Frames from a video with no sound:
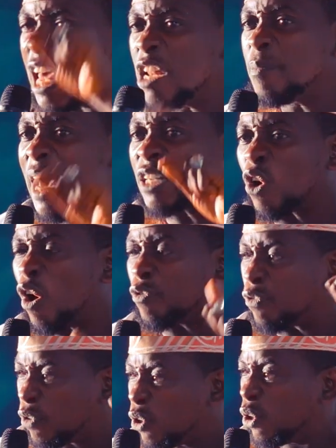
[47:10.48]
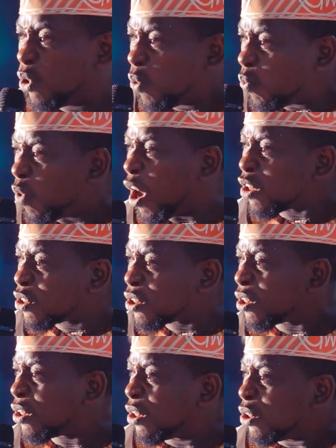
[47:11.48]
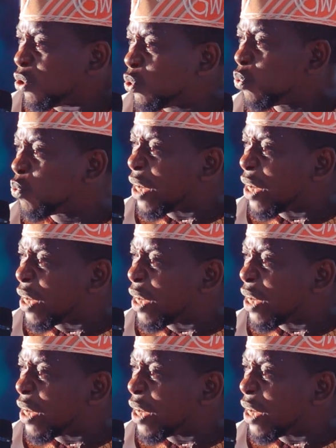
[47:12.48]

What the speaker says: element of what you